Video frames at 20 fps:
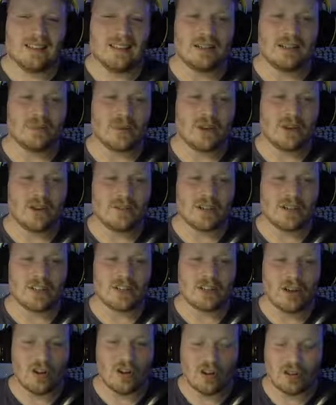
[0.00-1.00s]
we already
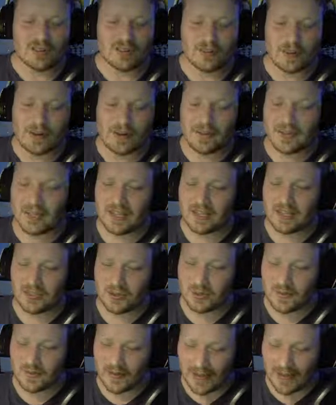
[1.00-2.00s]
talked about the issues
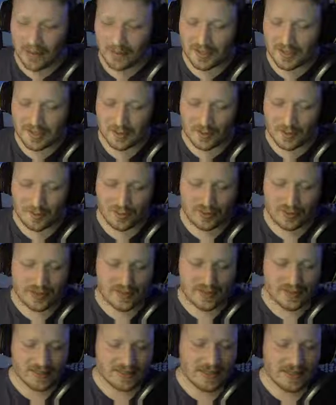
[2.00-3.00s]
with our Demon
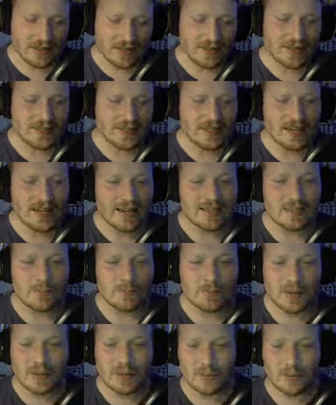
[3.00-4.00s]
Prince. Now this guy is a
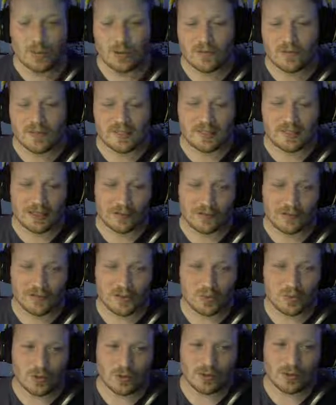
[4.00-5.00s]
bit more of a selfish
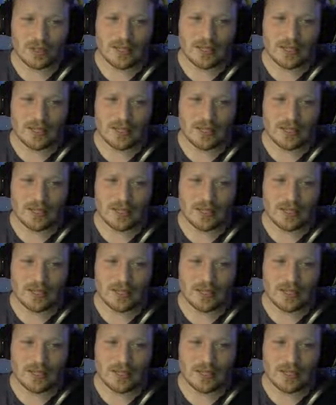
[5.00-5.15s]
one.